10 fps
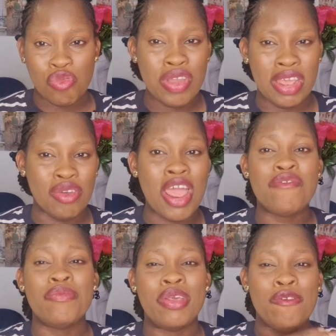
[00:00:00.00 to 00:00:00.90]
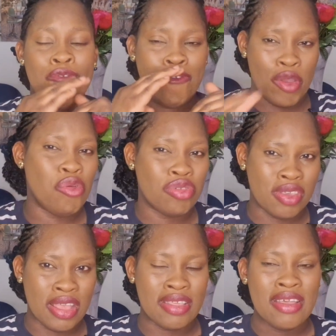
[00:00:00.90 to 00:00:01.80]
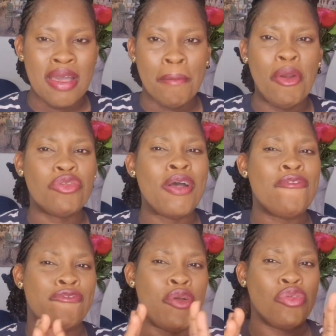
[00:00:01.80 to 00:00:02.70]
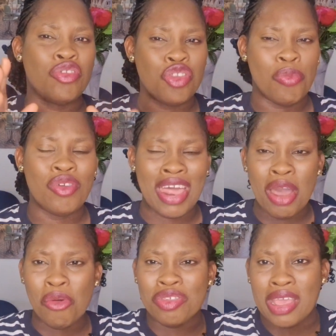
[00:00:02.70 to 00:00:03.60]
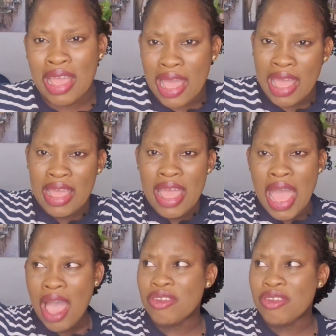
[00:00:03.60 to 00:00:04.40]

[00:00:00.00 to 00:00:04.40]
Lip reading: we. Everybody felt it. My husband felt it much, and I was like, I've